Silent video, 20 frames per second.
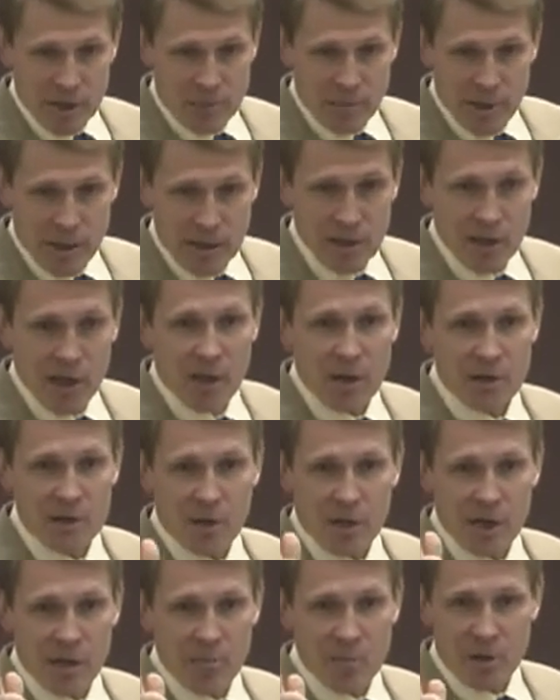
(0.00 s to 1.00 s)
Don't steal my
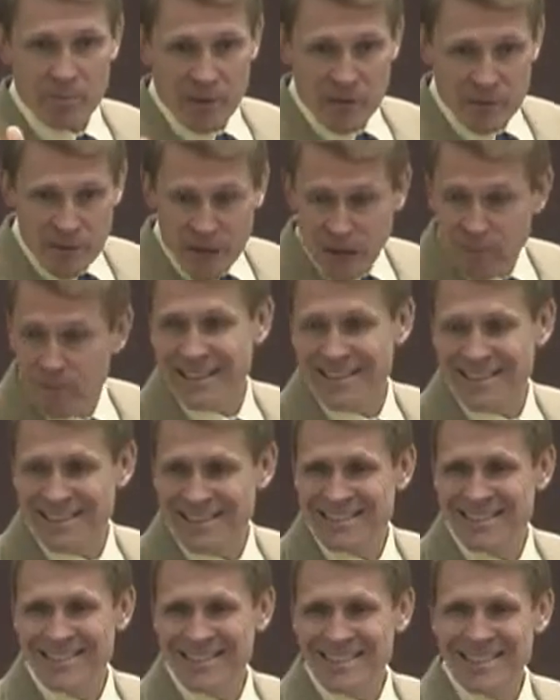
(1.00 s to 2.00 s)
car. Don't come hurt my
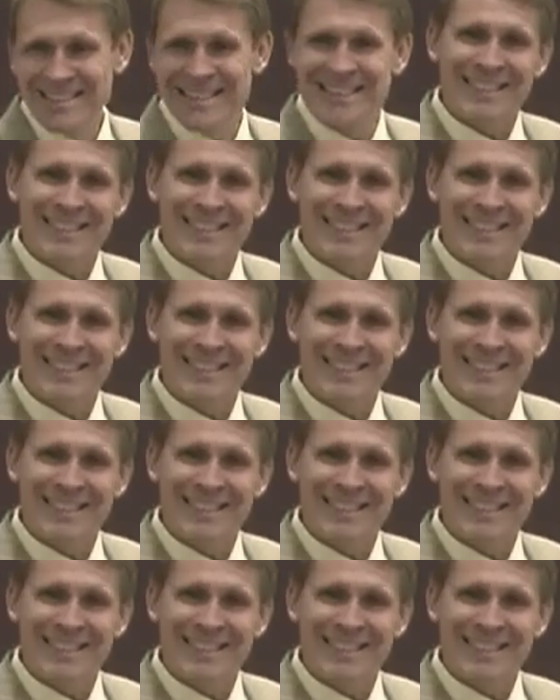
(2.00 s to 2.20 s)
family.